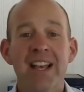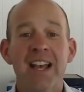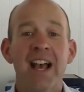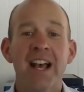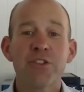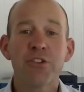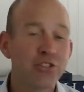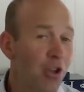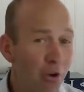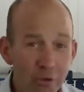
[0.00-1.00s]
and your
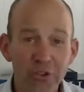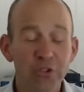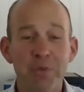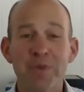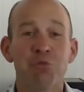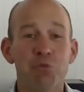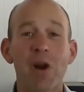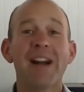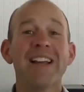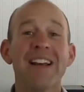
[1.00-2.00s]
donors will be
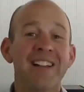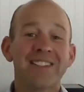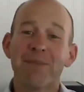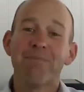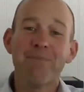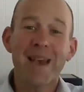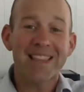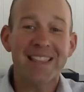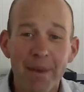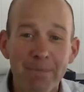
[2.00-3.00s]
ready to make
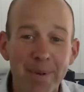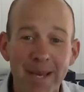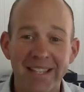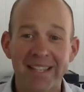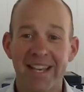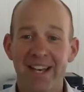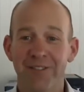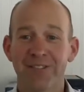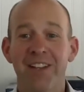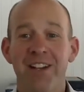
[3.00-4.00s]
that big
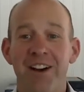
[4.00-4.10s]
gift.